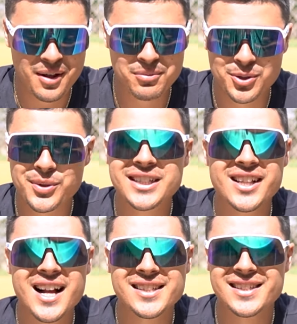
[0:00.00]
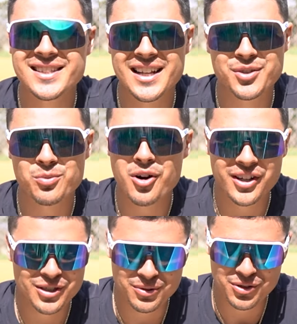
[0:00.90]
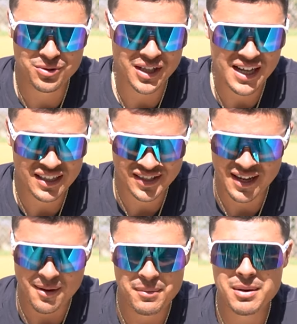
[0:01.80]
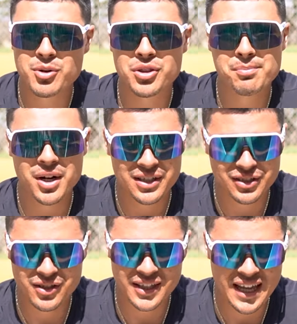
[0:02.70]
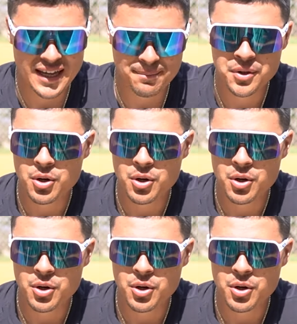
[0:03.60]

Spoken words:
between classes, as you're walking to a new class, maybe on the bus to the game,